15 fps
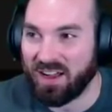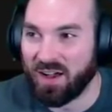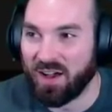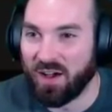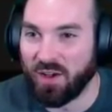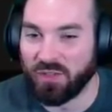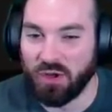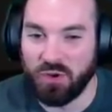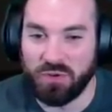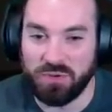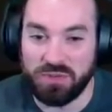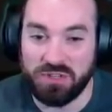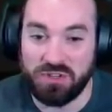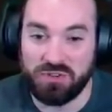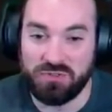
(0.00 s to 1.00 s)
Although
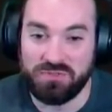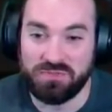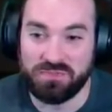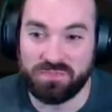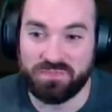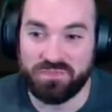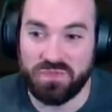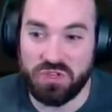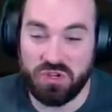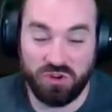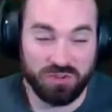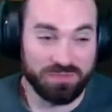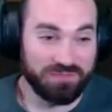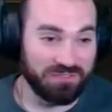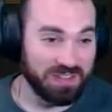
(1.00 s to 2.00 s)
you, your
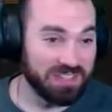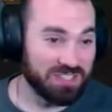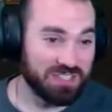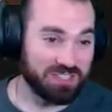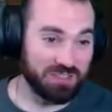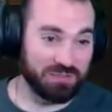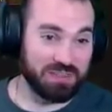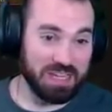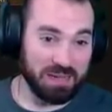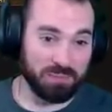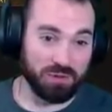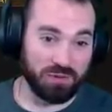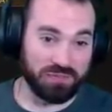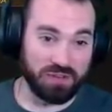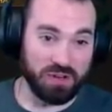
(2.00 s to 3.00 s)
fists of
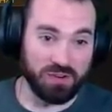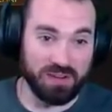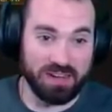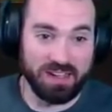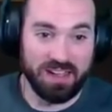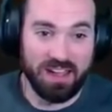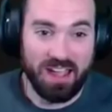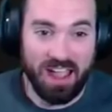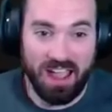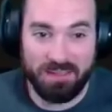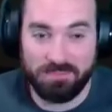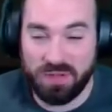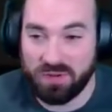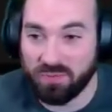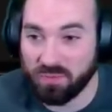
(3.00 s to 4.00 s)
Keebler Fury have
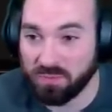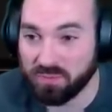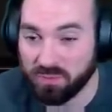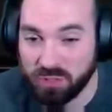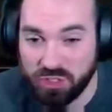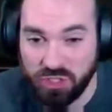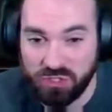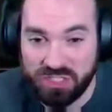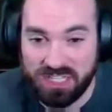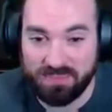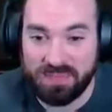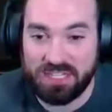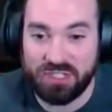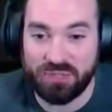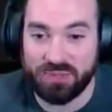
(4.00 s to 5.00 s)
been reducing
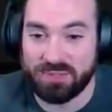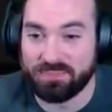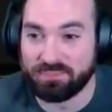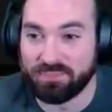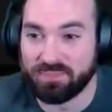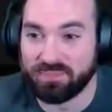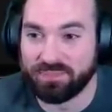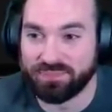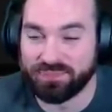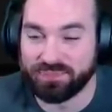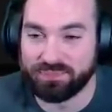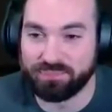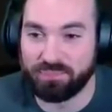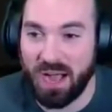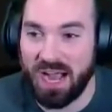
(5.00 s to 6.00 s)
me to a
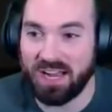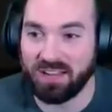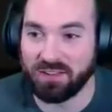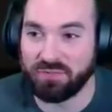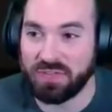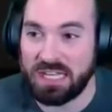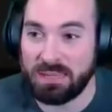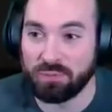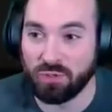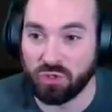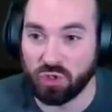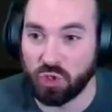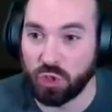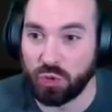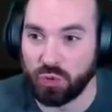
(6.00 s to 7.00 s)
pile of
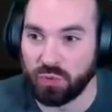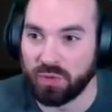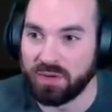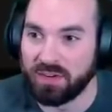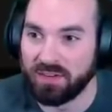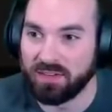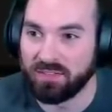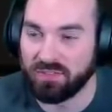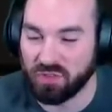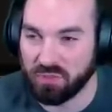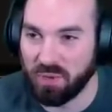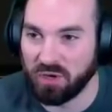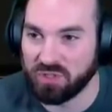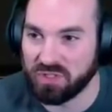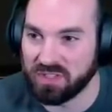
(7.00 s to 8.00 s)
keyboard goo for the
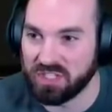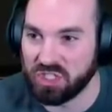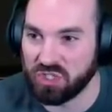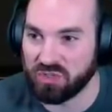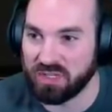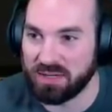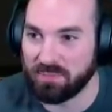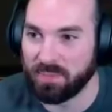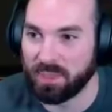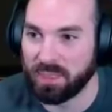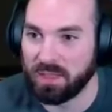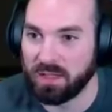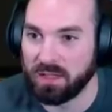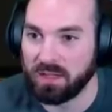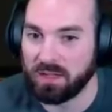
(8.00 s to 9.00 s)
most of this screen. Like hurting
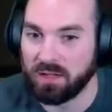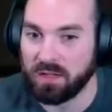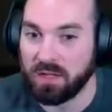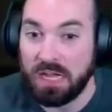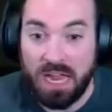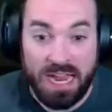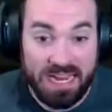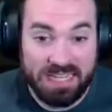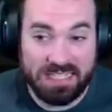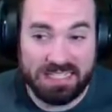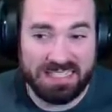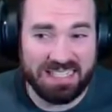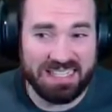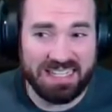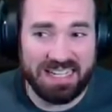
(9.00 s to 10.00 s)
you. It.
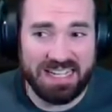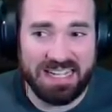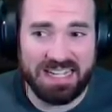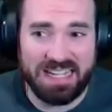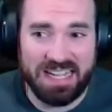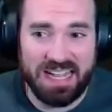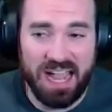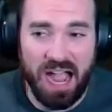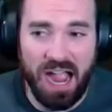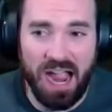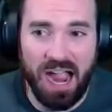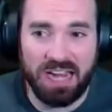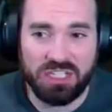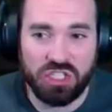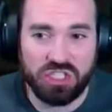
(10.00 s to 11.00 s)

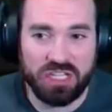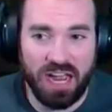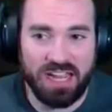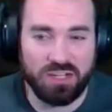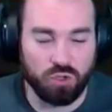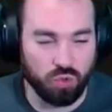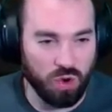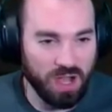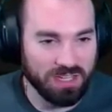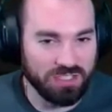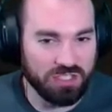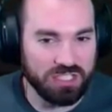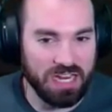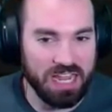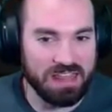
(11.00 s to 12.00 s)
I just I
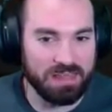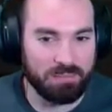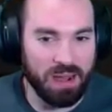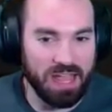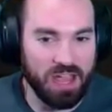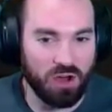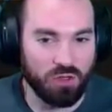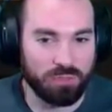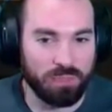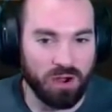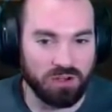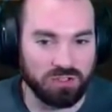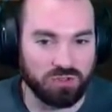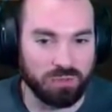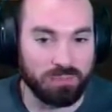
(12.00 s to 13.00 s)
grunt and then my health
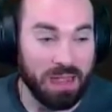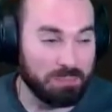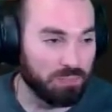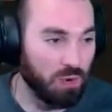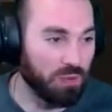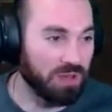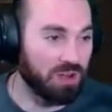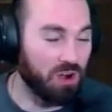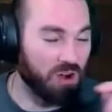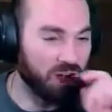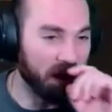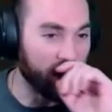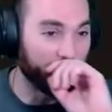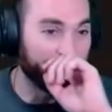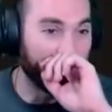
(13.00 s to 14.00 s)
bar, my broken heart
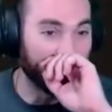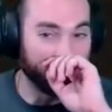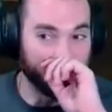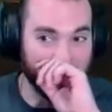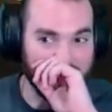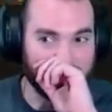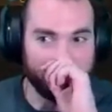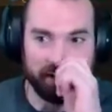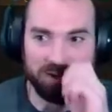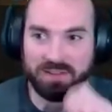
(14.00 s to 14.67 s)
health bar drops.